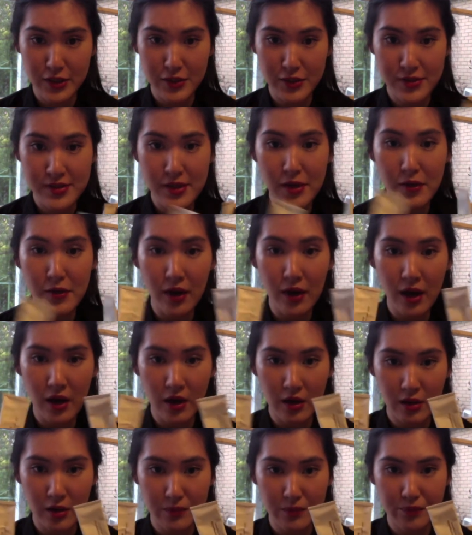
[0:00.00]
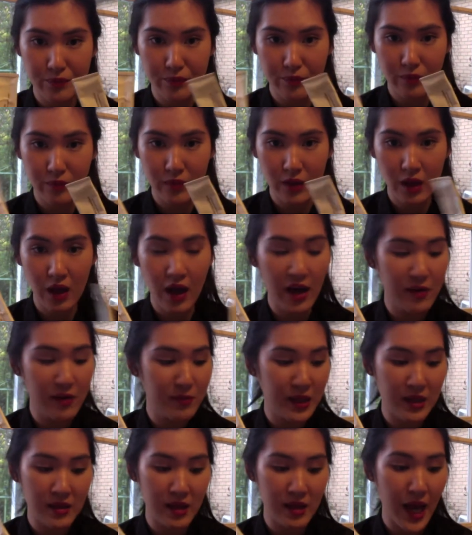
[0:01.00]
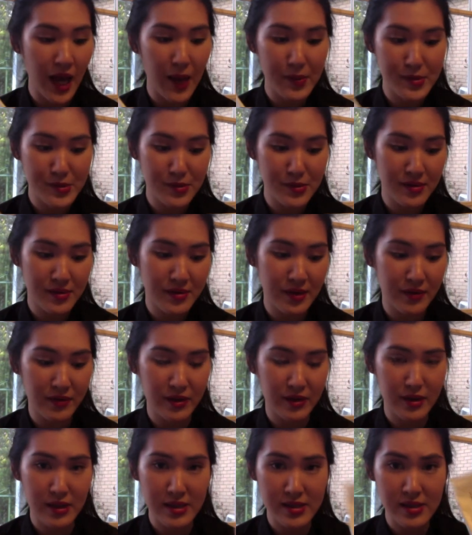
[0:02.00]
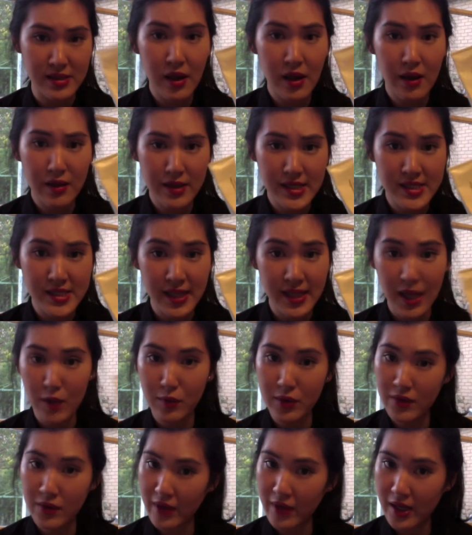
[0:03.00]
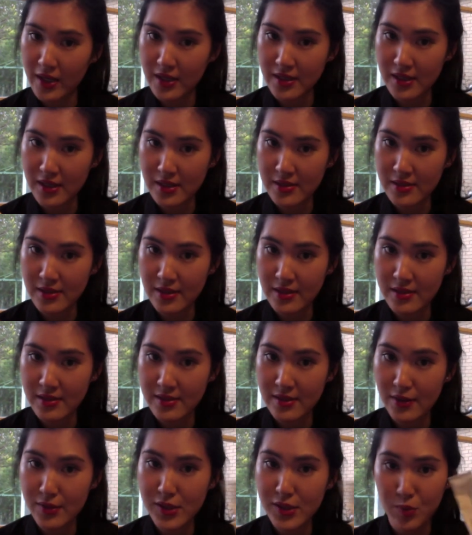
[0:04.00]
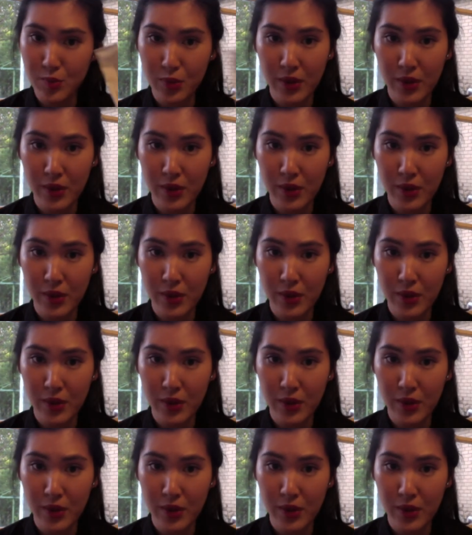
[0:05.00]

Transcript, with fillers: so if you guys want to check it out, feel free to do so. Um, I've been absolutely loving this.